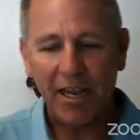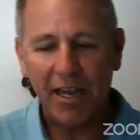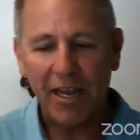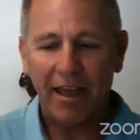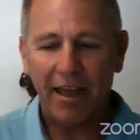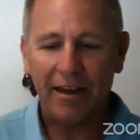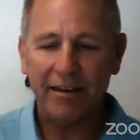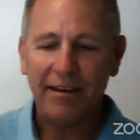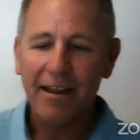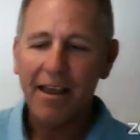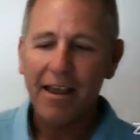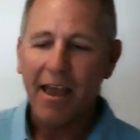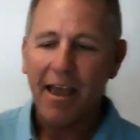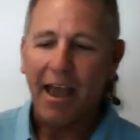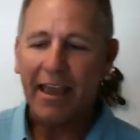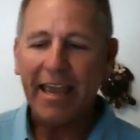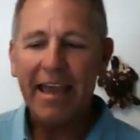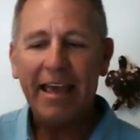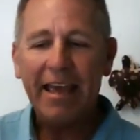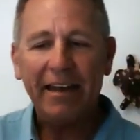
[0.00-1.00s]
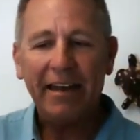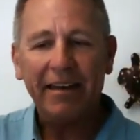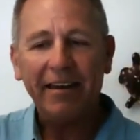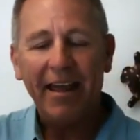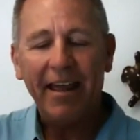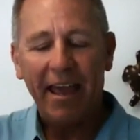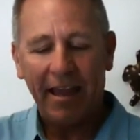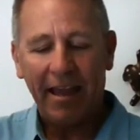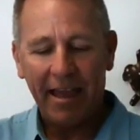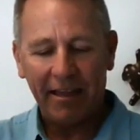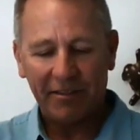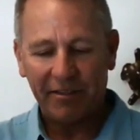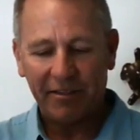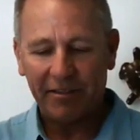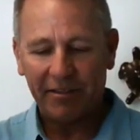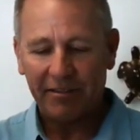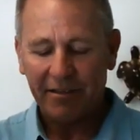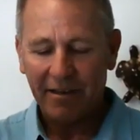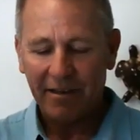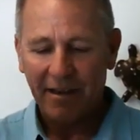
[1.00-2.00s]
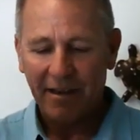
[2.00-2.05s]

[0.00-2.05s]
And again, it gets